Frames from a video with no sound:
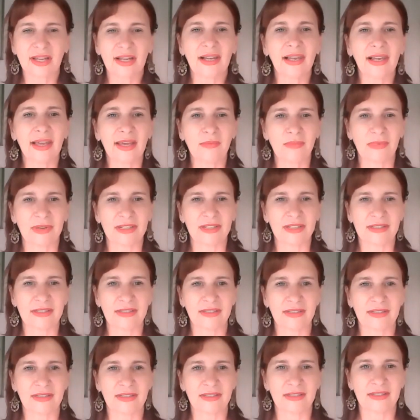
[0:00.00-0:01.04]
Just claim
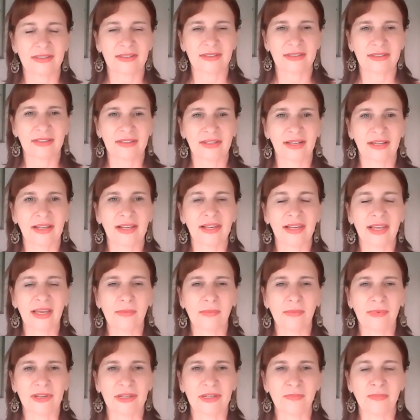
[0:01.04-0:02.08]
it.
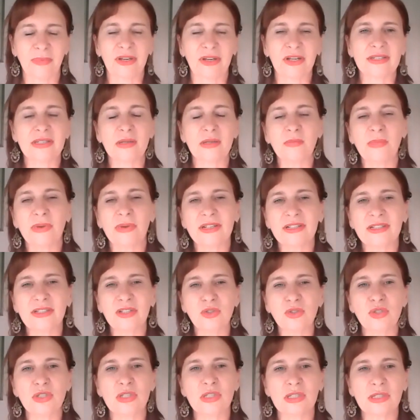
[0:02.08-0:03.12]
Claim it, because the
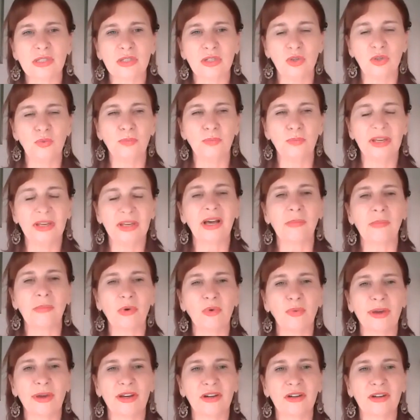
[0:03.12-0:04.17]
minute you
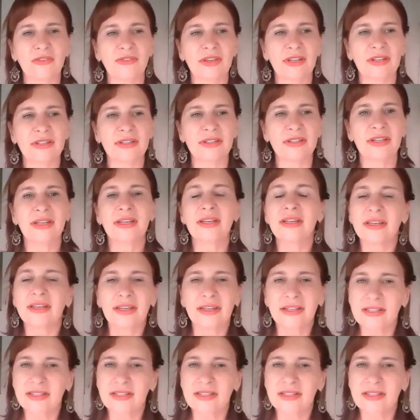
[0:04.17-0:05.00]
become aware of it,